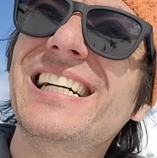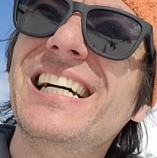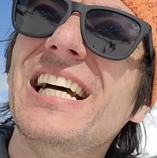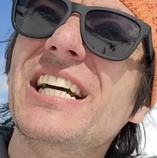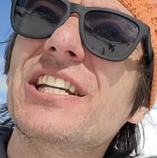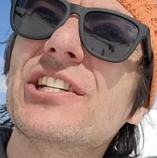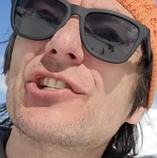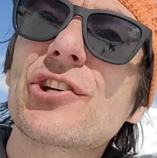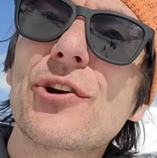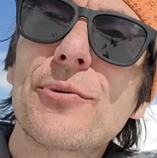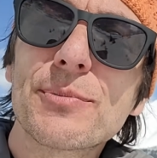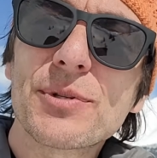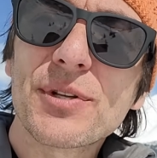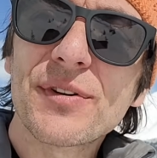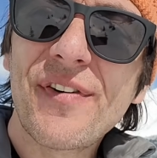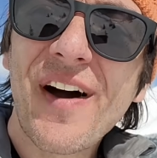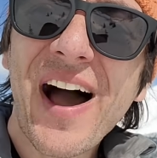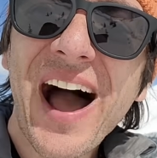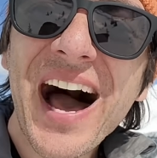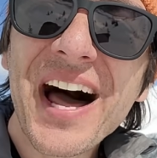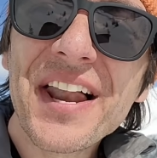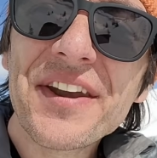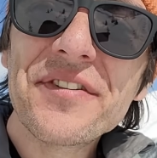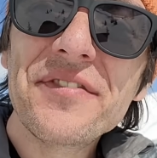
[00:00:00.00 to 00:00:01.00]
in terms of
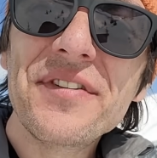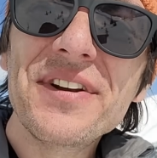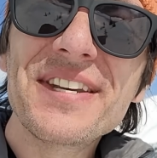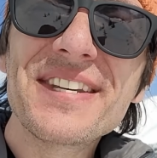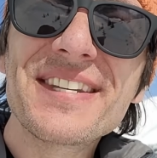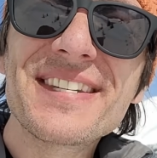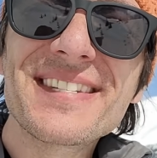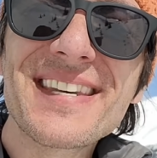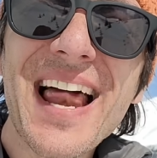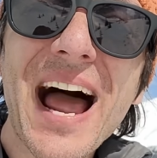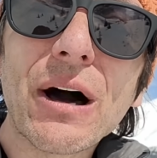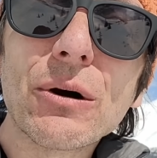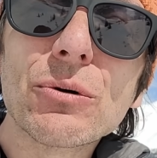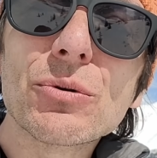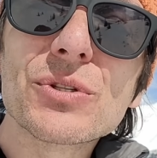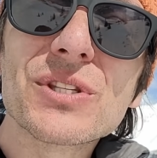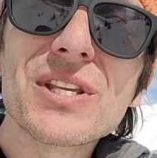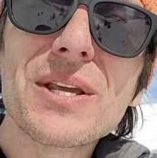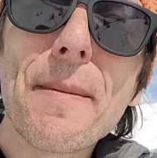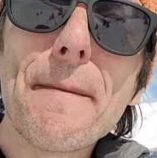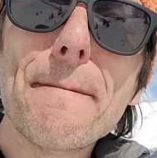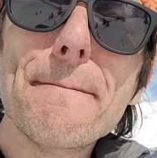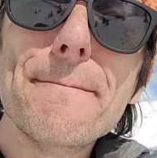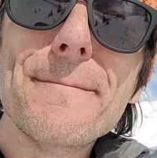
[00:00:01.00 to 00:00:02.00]

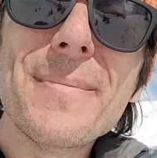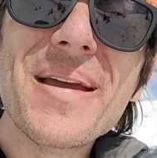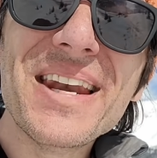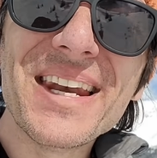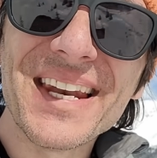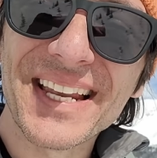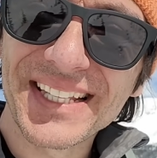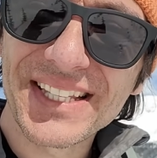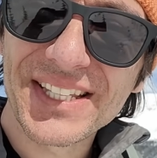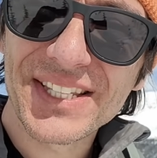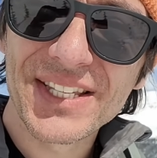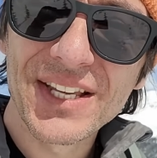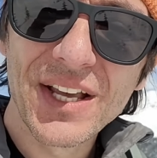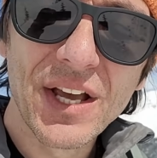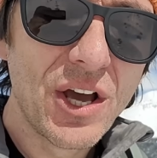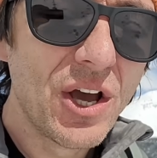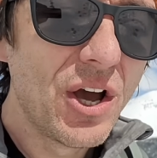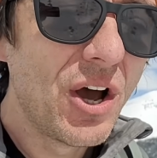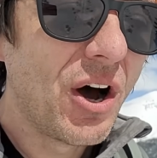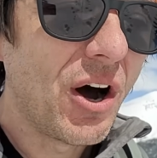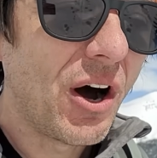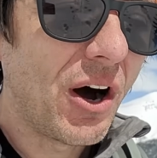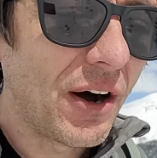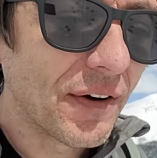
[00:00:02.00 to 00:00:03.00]
100,000 minutes
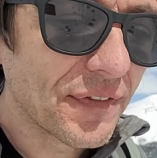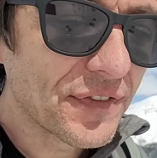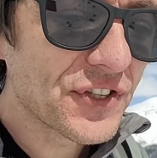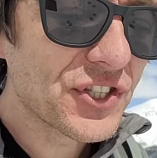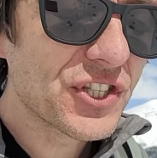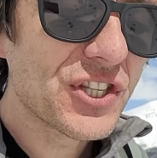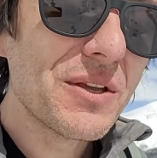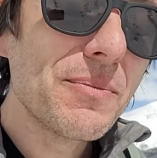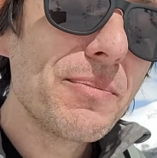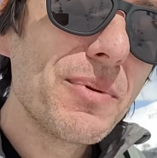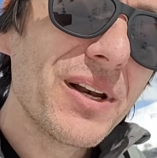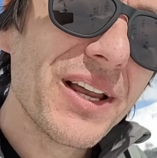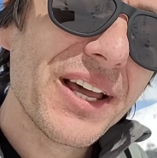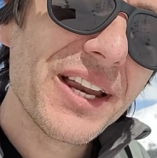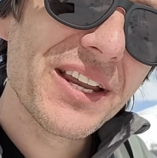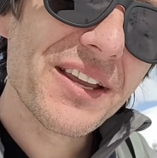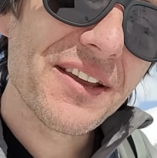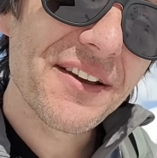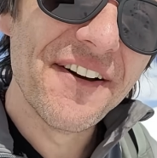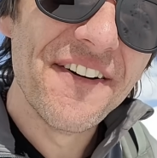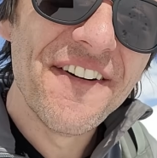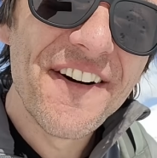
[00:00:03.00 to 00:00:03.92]
of stimulating your